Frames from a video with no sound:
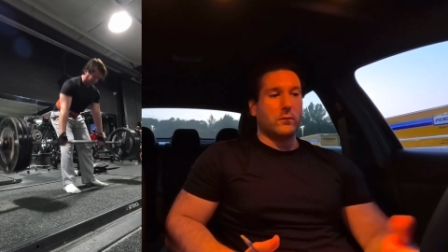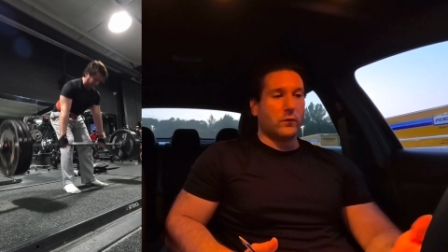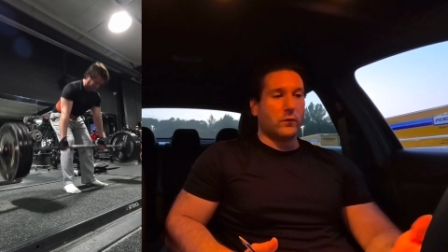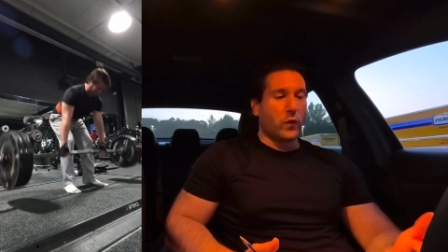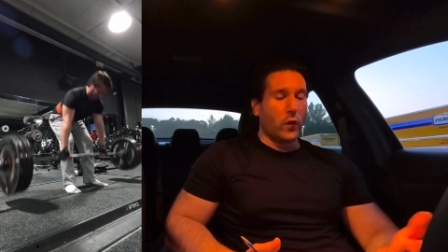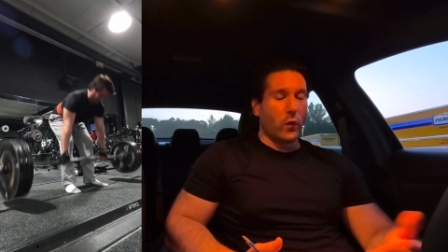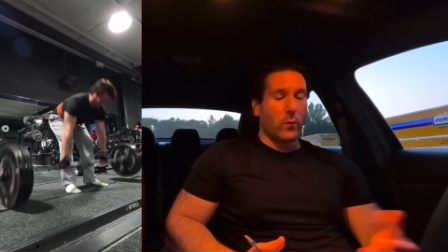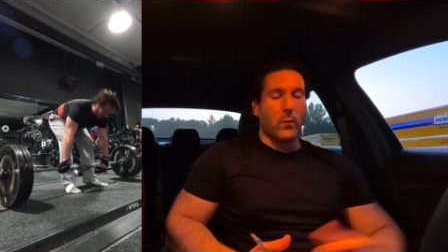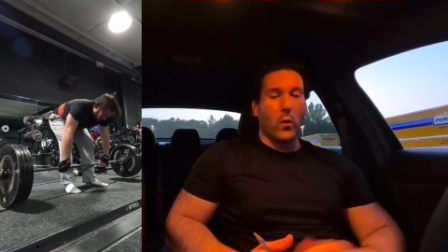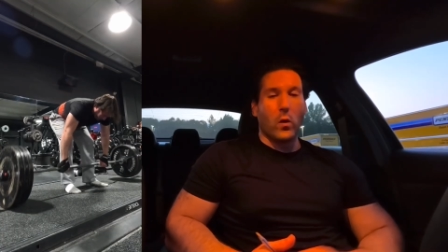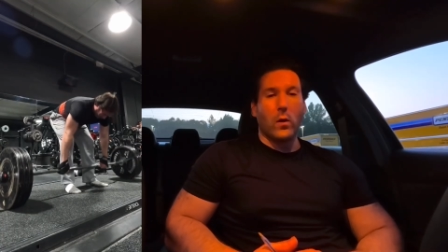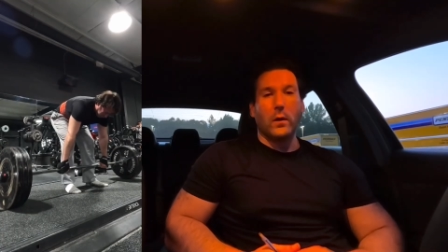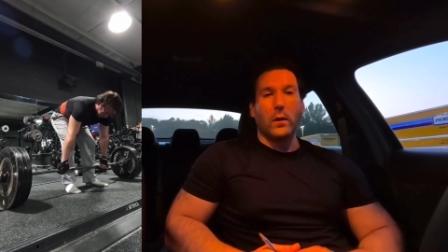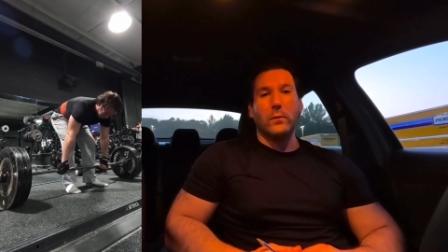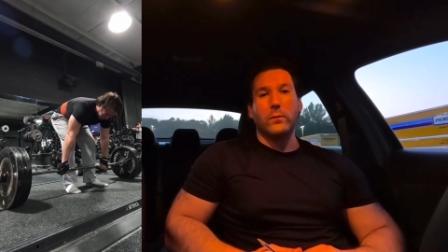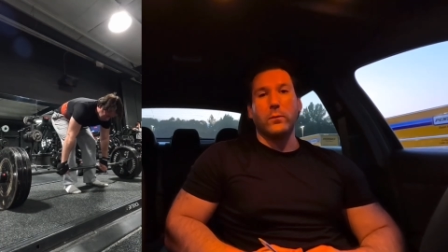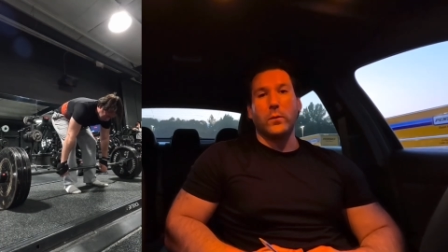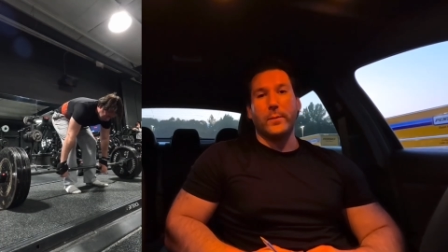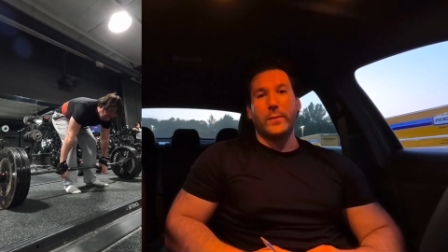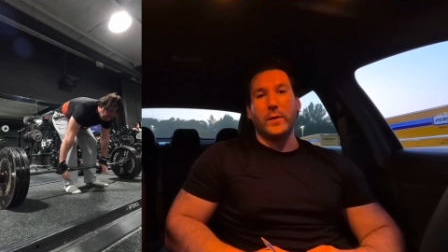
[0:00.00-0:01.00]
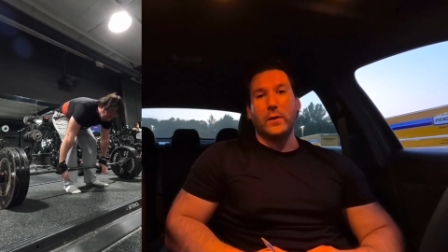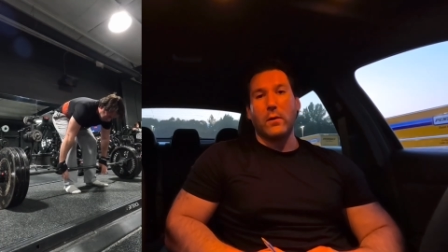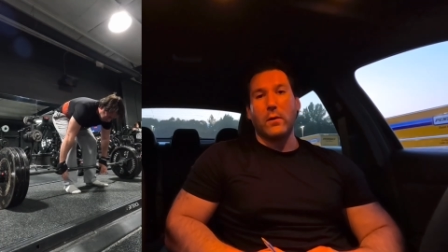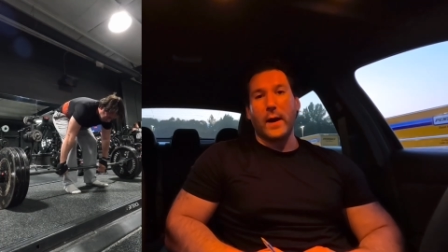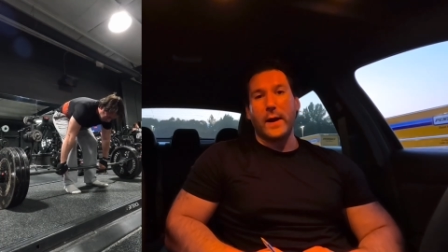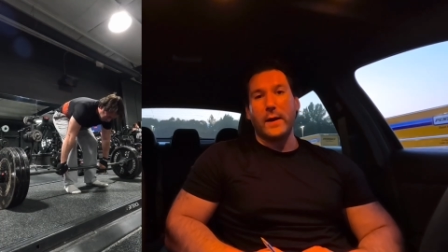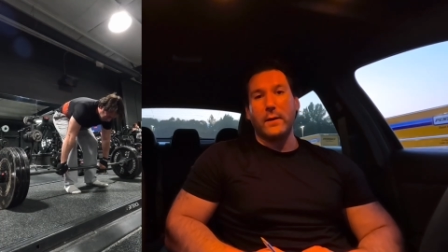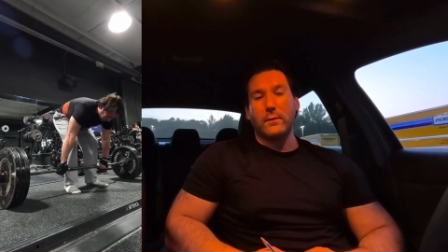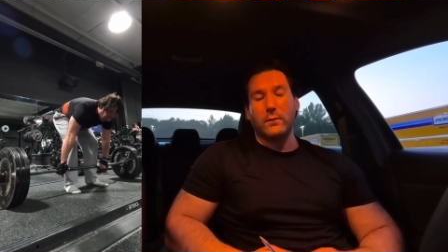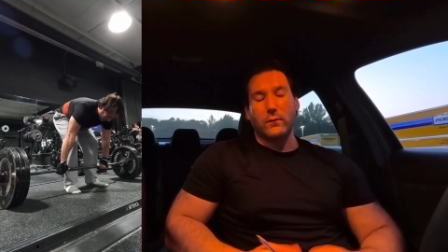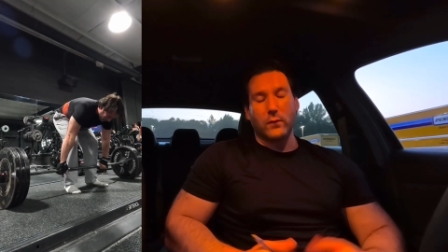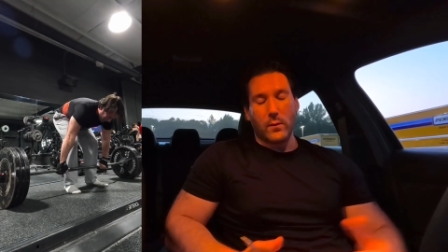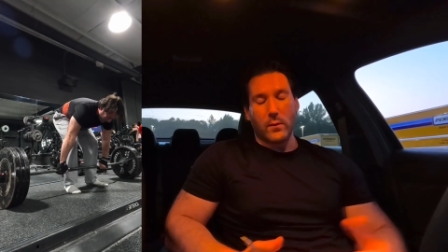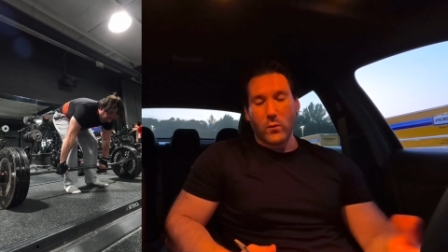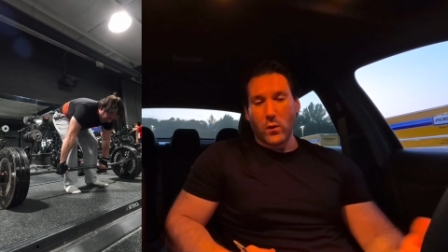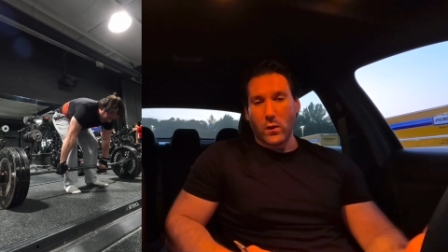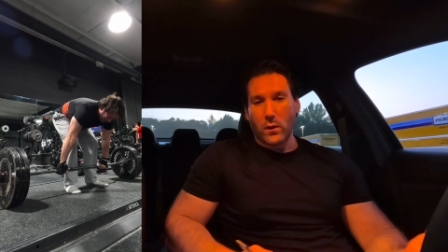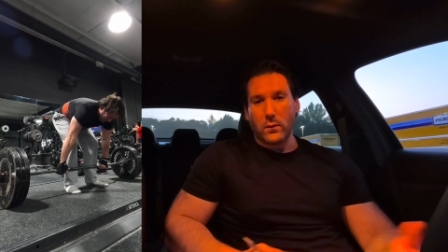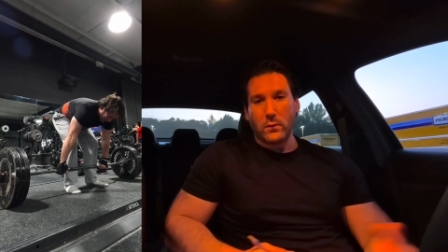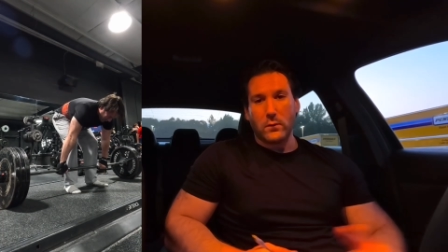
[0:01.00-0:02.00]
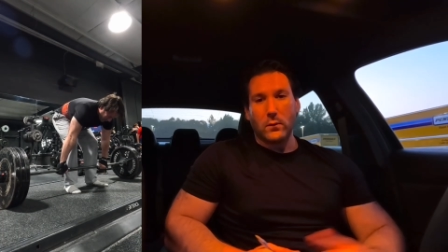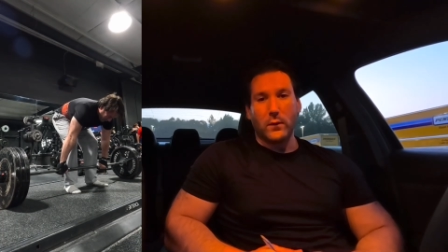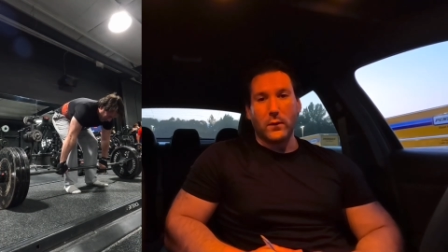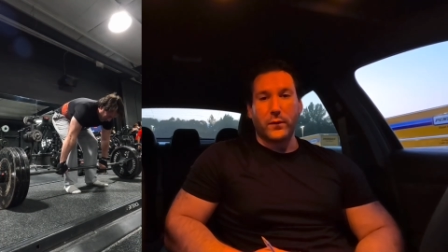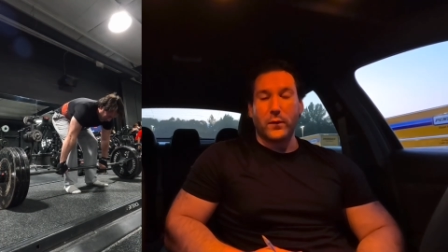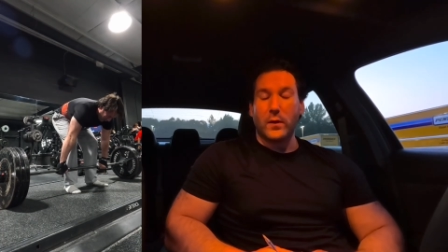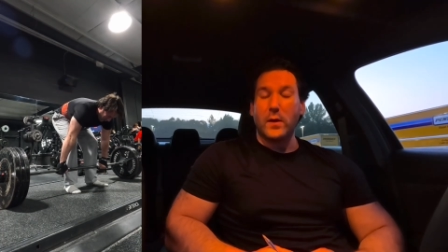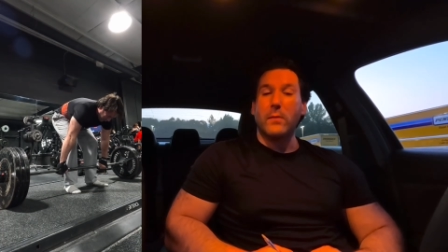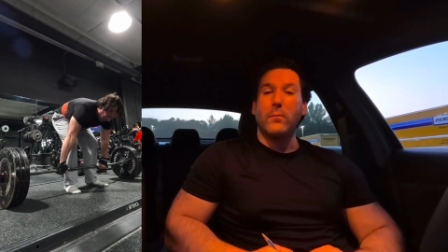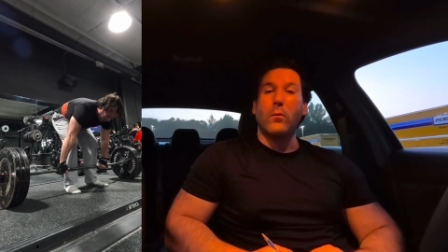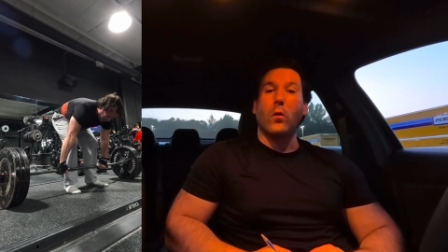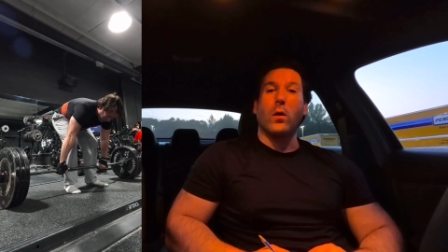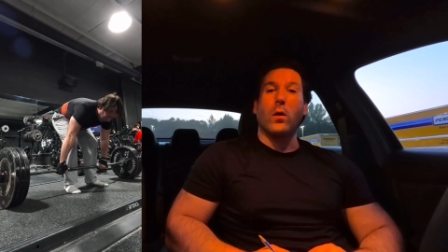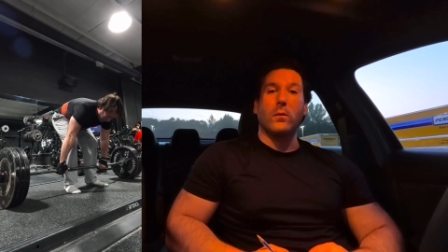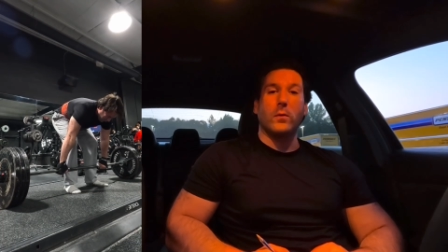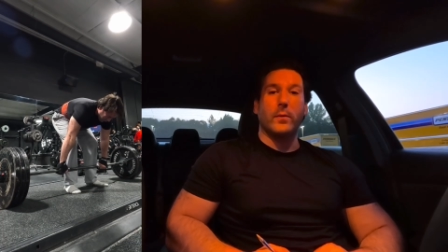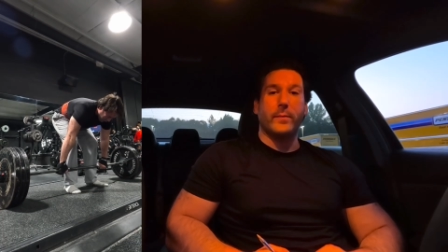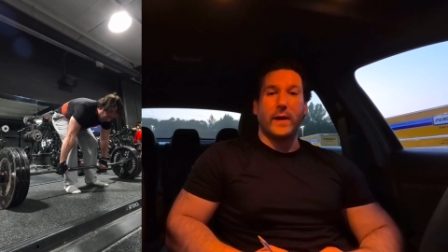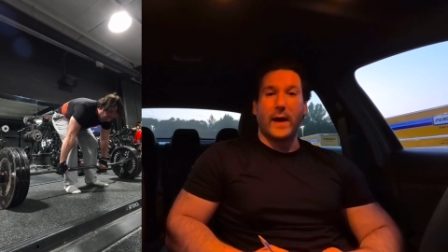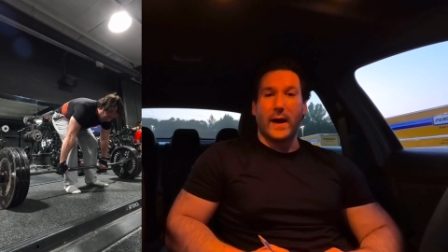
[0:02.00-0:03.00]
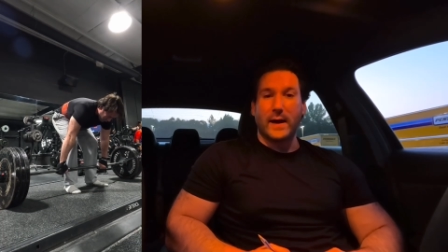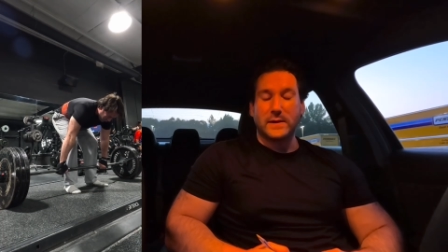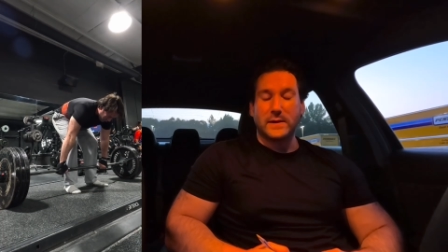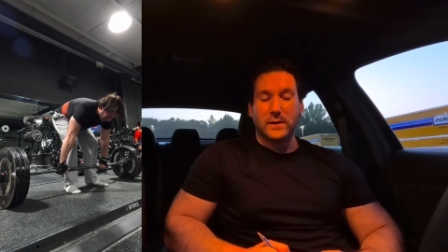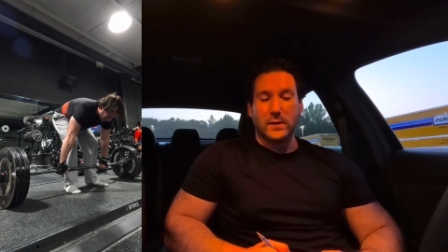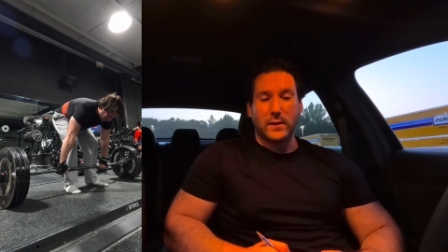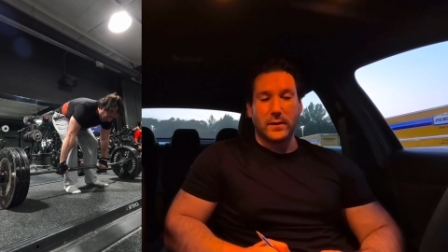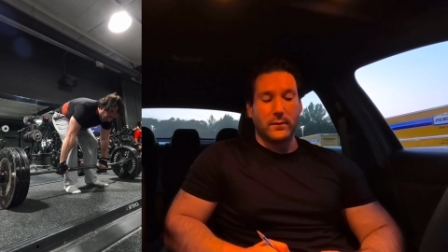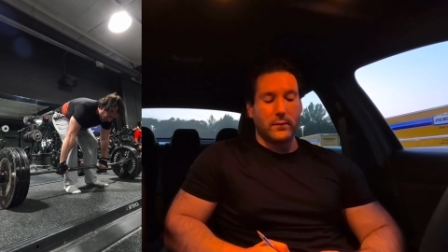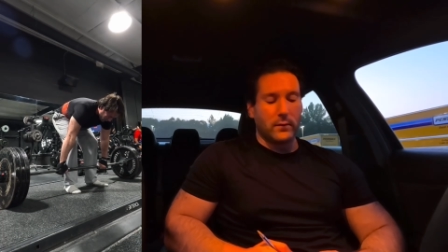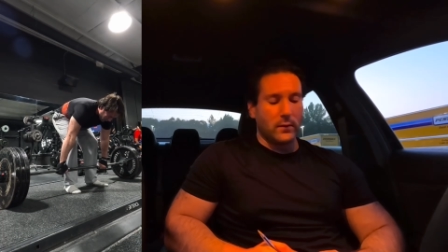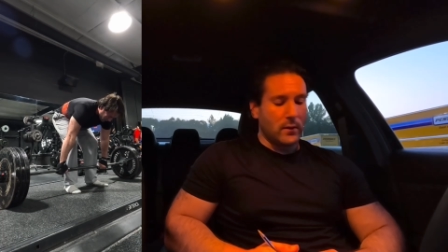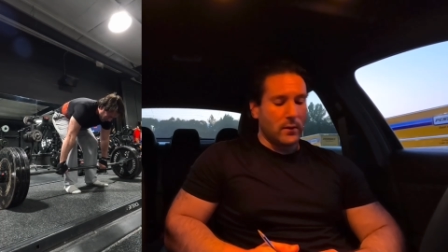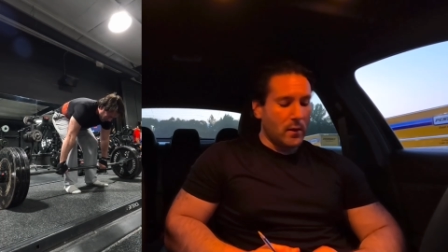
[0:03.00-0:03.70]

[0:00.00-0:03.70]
2 more would be great, 3 or more would be excellent.